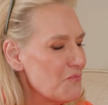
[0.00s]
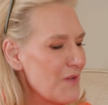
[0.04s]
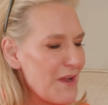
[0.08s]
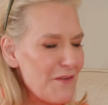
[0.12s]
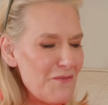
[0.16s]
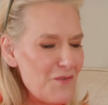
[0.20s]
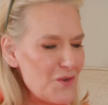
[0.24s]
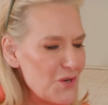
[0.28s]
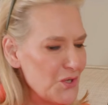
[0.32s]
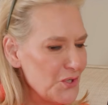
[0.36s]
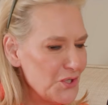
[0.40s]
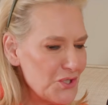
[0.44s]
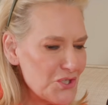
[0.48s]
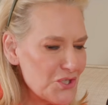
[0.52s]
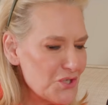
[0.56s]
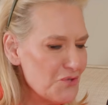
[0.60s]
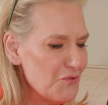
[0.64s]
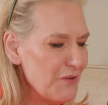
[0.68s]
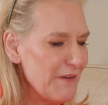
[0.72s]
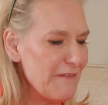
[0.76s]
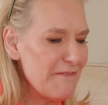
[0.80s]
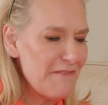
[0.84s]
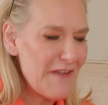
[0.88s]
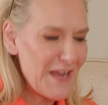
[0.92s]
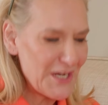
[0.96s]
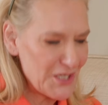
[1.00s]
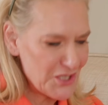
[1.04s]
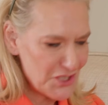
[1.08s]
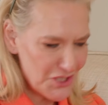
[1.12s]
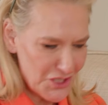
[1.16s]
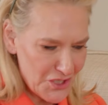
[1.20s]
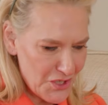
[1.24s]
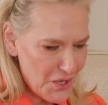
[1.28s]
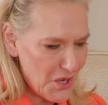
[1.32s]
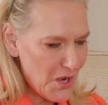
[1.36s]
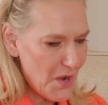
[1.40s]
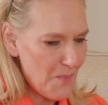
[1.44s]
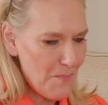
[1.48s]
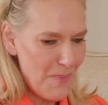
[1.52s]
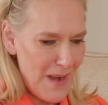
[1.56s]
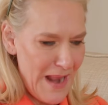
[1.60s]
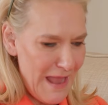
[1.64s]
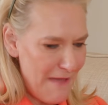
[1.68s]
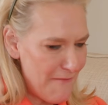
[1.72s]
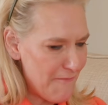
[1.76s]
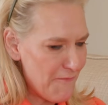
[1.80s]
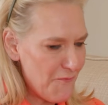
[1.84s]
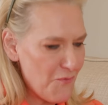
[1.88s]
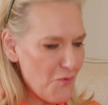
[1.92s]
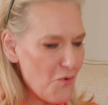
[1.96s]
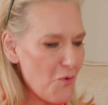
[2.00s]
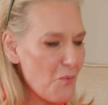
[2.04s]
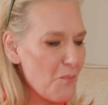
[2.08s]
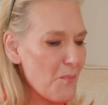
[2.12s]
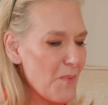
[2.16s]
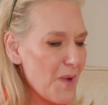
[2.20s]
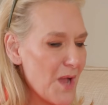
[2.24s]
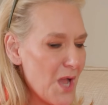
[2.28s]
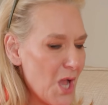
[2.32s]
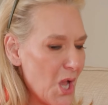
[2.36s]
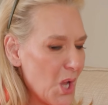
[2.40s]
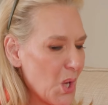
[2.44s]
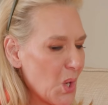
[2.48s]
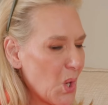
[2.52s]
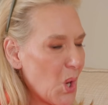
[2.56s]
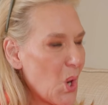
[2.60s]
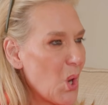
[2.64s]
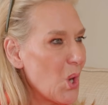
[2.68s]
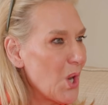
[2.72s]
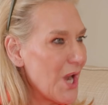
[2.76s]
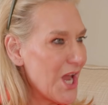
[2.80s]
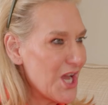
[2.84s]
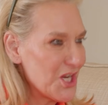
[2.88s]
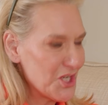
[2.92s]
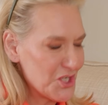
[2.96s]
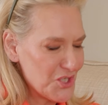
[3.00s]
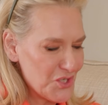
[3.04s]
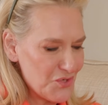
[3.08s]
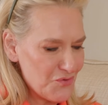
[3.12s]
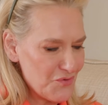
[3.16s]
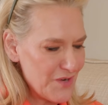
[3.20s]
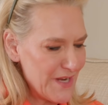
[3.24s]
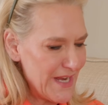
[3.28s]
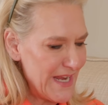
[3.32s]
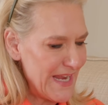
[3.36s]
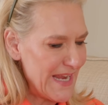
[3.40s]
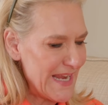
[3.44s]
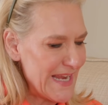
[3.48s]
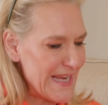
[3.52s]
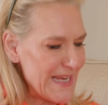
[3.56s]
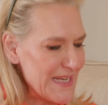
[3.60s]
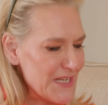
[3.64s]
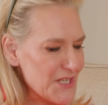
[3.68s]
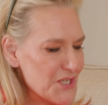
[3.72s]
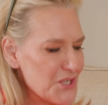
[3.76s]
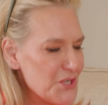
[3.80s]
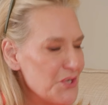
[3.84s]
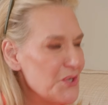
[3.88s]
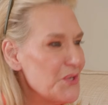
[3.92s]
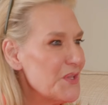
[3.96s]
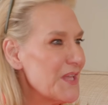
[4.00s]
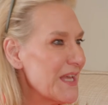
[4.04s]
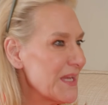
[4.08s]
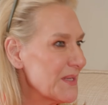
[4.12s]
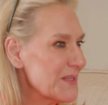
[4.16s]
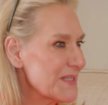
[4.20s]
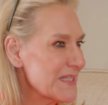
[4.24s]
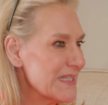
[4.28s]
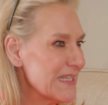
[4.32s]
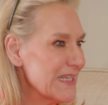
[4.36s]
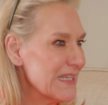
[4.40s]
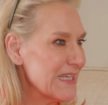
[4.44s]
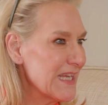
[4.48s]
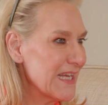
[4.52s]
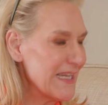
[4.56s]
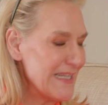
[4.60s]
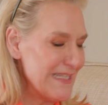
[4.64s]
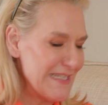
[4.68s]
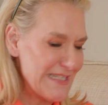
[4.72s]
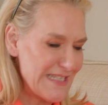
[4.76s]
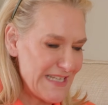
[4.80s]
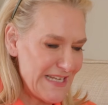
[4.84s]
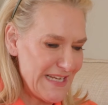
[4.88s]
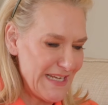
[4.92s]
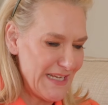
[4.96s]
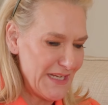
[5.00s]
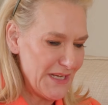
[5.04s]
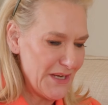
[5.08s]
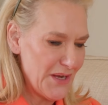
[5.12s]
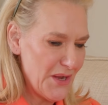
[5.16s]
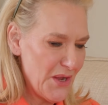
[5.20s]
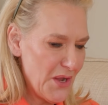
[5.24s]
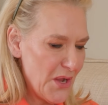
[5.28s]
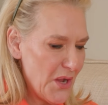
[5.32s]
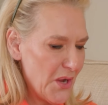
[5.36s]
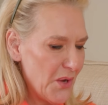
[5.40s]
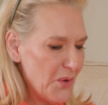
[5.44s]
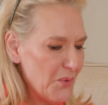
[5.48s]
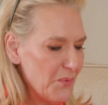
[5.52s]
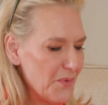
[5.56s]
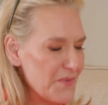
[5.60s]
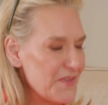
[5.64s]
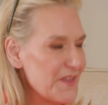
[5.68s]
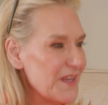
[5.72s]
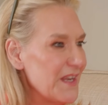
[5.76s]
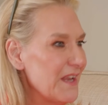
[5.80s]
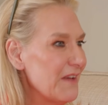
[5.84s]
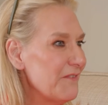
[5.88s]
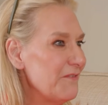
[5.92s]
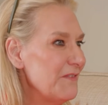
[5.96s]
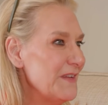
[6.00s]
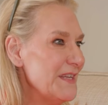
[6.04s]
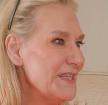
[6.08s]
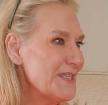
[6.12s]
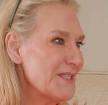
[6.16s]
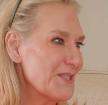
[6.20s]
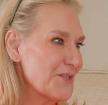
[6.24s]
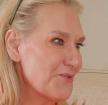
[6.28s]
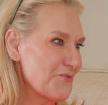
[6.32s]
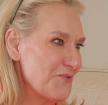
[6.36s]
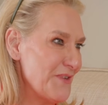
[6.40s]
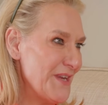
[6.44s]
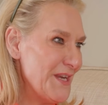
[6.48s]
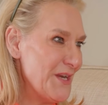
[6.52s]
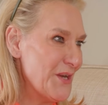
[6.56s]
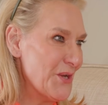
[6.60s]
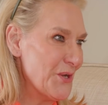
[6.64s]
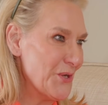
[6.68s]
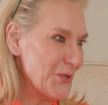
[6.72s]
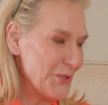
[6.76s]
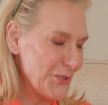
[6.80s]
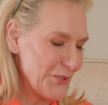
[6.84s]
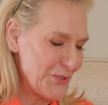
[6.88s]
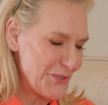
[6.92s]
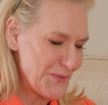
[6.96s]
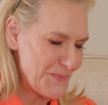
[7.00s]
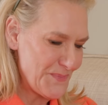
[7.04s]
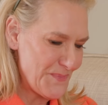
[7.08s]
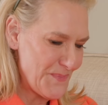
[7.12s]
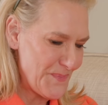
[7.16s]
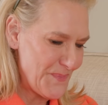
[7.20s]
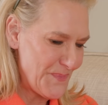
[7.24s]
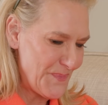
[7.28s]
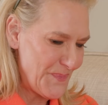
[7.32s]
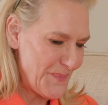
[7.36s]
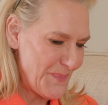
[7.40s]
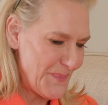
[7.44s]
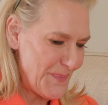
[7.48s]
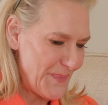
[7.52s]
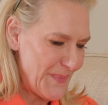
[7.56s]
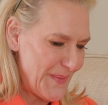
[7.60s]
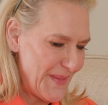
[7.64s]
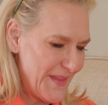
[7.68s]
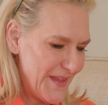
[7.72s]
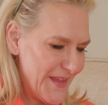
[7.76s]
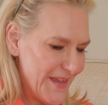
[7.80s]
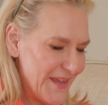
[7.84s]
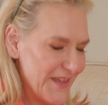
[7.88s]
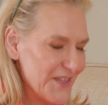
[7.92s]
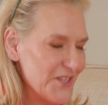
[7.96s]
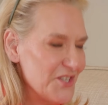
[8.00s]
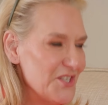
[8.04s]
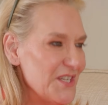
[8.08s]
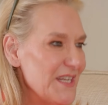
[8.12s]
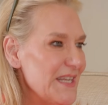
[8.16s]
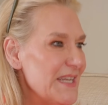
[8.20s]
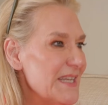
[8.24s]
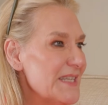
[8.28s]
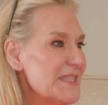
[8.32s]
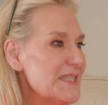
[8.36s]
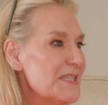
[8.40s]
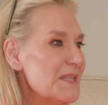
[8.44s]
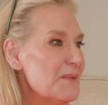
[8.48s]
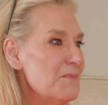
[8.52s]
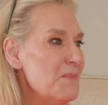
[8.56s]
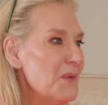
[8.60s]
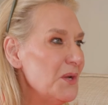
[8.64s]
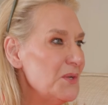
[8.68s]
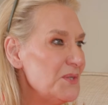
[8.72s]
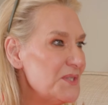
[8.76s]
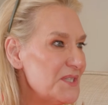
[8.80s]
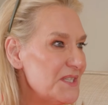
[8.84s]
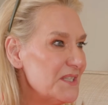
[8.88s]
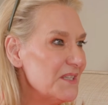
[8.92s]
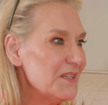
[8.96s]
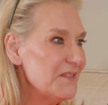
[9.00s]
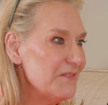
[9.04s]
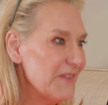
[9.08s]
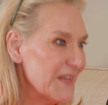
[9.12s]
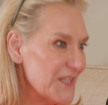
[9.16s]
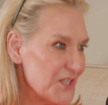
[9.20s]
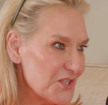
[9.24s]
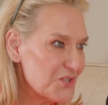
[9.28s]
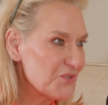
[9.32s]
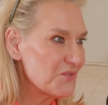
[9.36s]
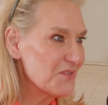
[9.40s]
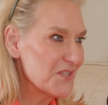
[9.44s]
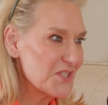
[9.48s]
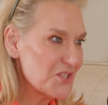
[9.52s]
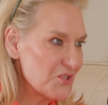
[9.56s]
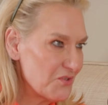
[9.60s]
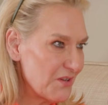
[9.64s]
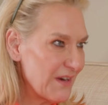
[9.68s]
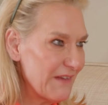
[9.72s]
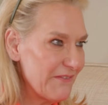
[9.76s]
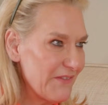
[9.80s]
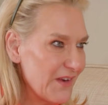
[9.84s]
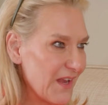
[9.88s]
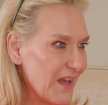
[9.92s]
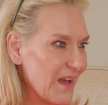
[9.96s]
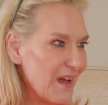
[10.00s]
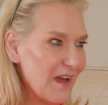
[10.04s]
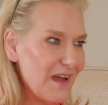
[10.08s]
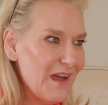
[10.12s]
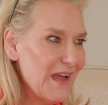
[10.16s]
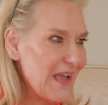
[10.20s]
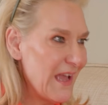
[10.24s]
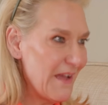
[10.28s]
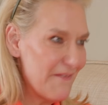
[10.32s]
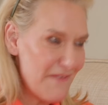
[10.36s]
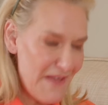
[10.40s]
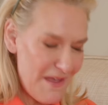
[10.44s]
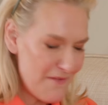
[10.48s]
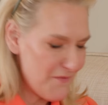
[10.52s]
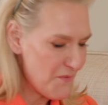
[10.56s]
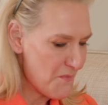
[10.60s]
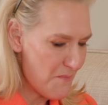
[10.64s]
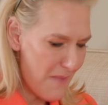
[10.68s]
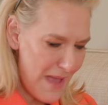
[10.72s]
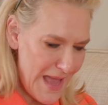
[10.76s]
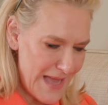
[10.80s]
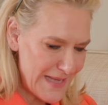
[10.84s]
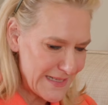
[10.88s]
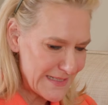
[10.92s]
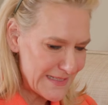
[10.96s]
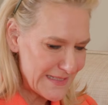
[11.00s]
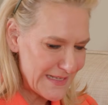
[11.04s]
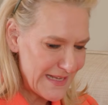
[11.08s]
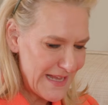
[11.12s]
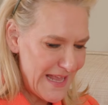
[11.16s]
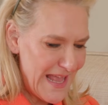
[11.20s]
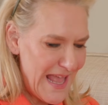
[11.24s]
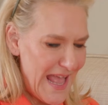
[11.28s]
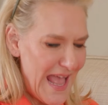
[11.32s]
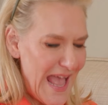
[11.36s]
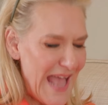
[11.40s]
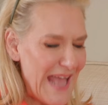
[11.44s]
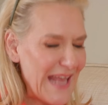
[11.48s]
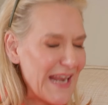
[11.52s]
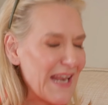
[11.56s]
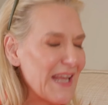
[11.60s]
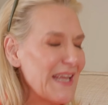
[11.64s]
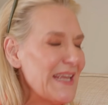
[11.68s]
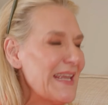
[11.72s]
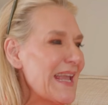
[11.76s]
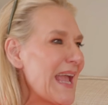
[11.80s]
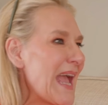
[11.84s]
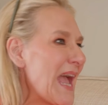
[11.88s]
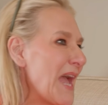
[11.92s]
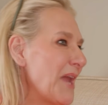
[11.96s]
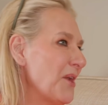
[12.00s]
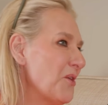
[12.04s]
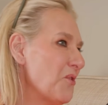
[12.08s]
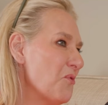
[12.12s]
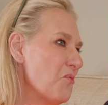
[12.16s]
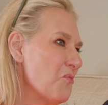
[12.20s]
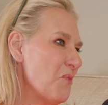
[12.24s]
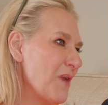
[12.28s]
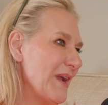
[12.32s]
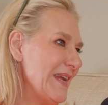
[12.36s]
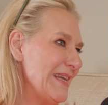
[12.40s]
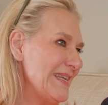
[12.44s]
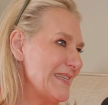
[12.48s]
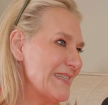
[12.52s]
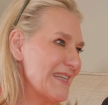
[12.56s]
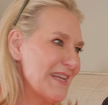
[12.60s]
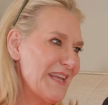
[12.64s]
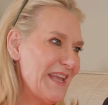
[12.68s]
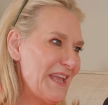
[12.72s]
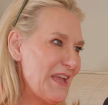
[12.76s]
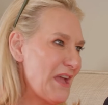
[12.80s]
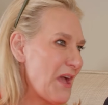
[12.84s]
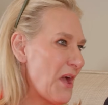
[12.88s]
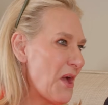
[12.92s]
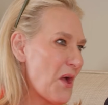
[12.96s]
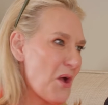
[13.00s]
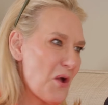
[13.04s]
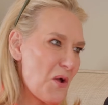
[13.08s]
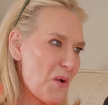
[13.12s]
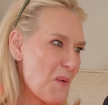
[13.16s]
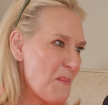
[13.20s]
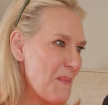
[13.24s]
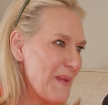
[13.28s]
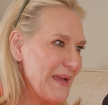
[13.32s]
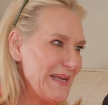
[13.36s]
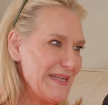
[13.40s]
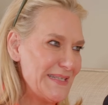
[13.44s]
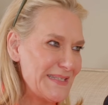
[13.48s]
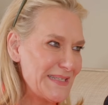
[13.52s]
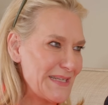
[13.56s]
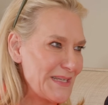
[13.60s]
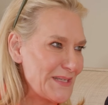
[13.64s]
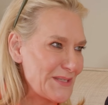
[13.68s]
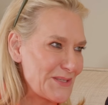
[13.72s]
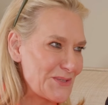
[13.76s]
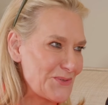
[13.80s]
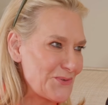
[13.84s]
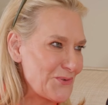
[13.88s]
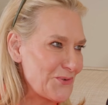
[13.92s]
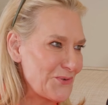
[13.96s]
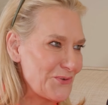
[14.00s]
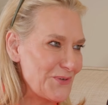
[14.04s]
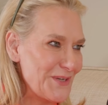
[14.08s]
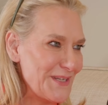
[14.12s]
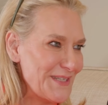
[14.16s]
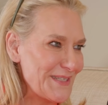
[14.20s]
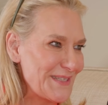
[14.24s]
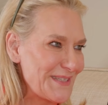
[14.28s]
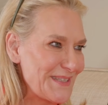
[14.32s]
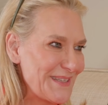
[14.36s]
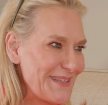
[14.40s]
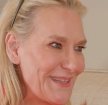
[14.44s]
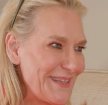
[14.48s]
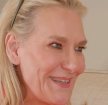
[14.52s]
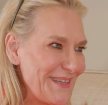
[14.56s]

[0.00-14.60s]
revolutionary fashion platform, Collagerie, in 2019 with the lovely Serena Hood. She is the most adventurous traveller I have ever met, and I cannot wait to hear her amazing stories.